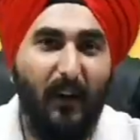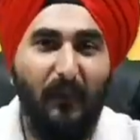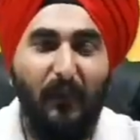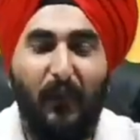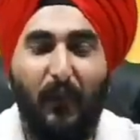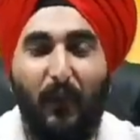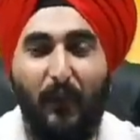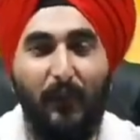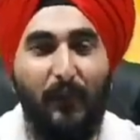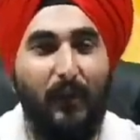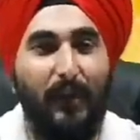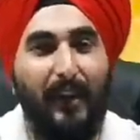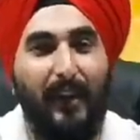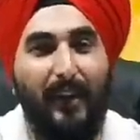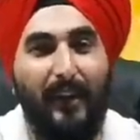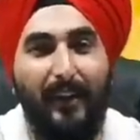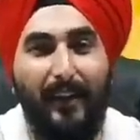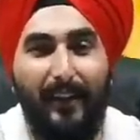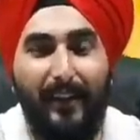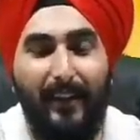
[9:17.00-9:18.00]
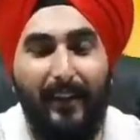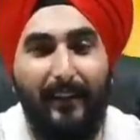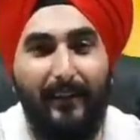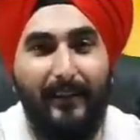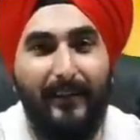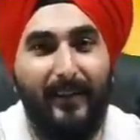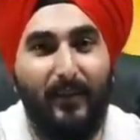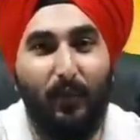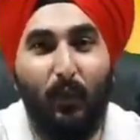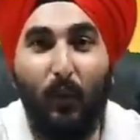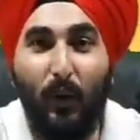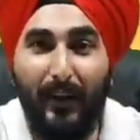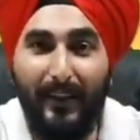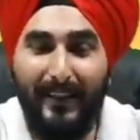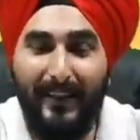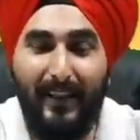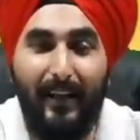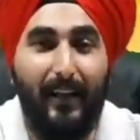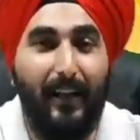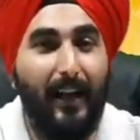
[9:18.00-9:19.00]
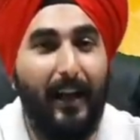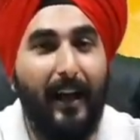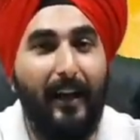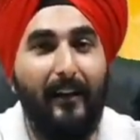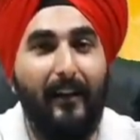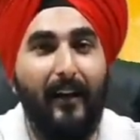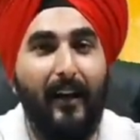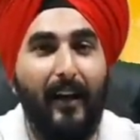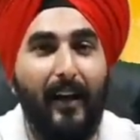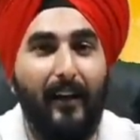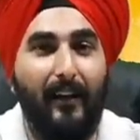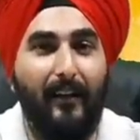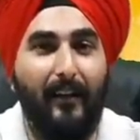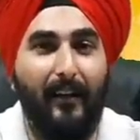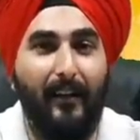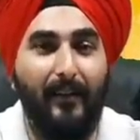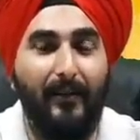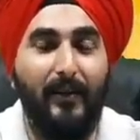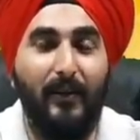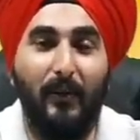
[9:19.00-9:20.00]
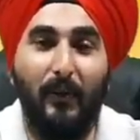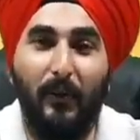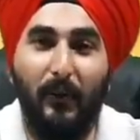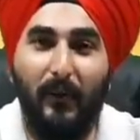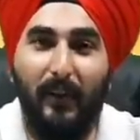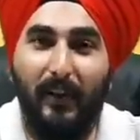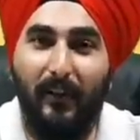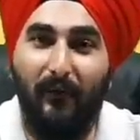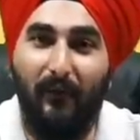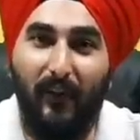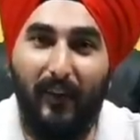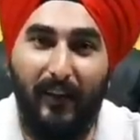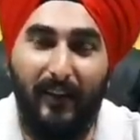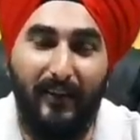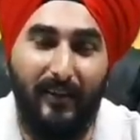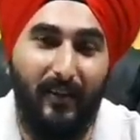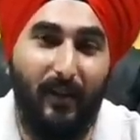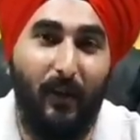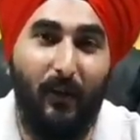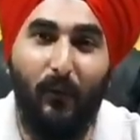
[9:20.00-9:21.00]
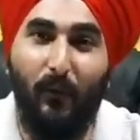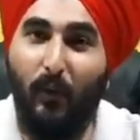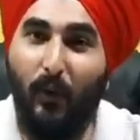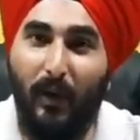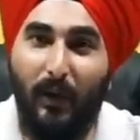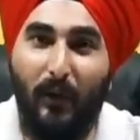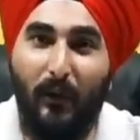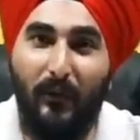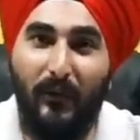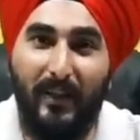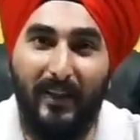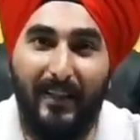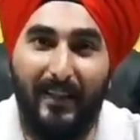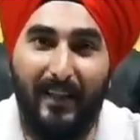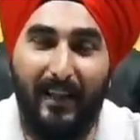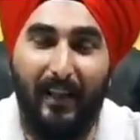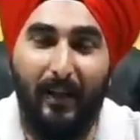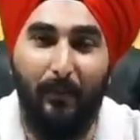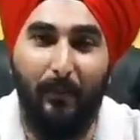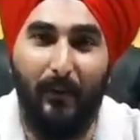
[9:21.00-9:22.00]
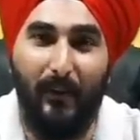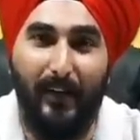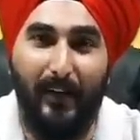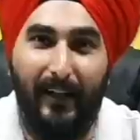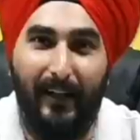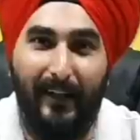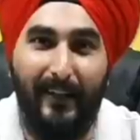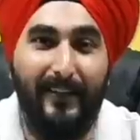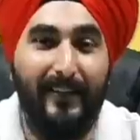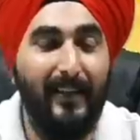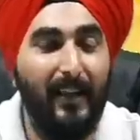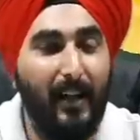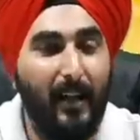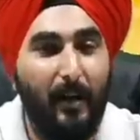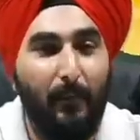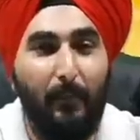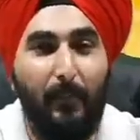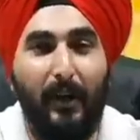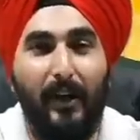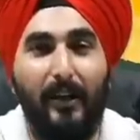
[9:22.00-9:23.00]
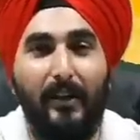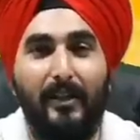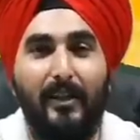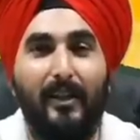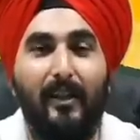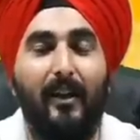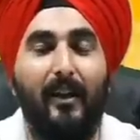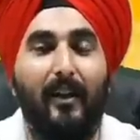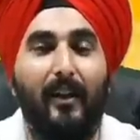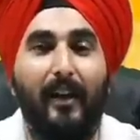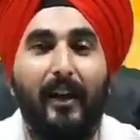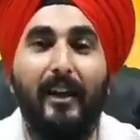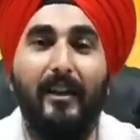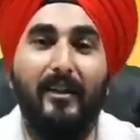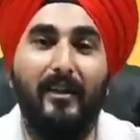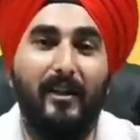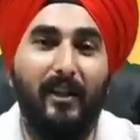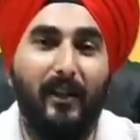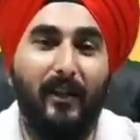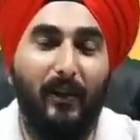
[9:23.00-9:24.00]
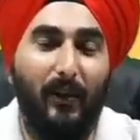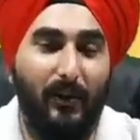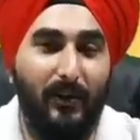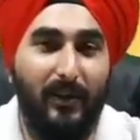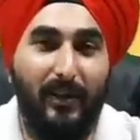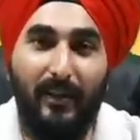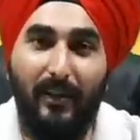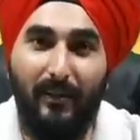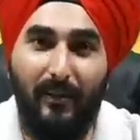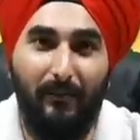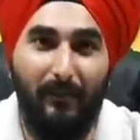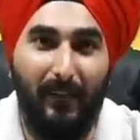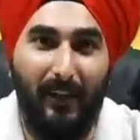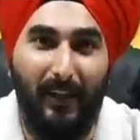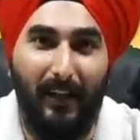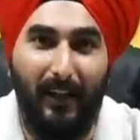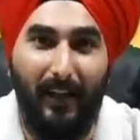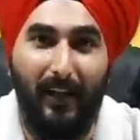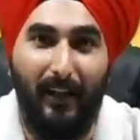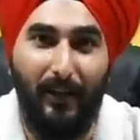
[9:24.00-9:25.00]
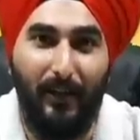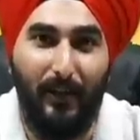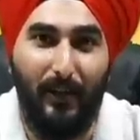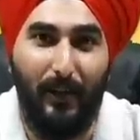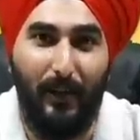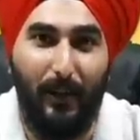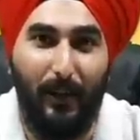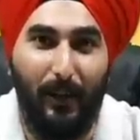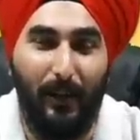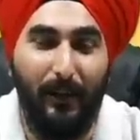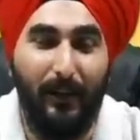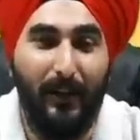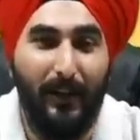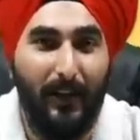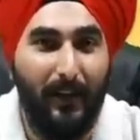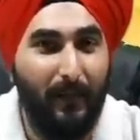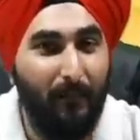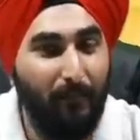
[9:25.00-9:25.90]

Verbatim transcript: Unfortunately, yes. Once I had a haircut due to the influence of one of the celebrities, but it did not suit me at all.